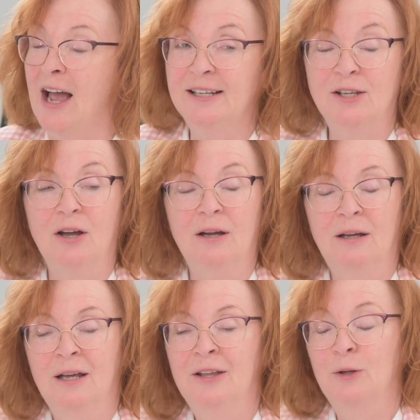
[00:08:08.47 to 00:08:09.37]
There
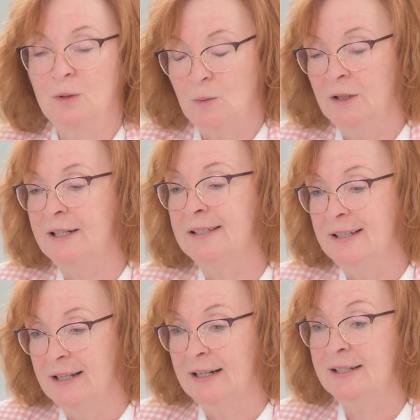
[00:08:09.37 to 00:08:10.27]
was one
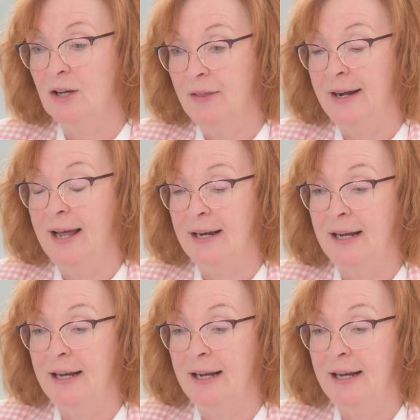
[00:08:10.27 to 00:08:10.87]
listing that I saw that had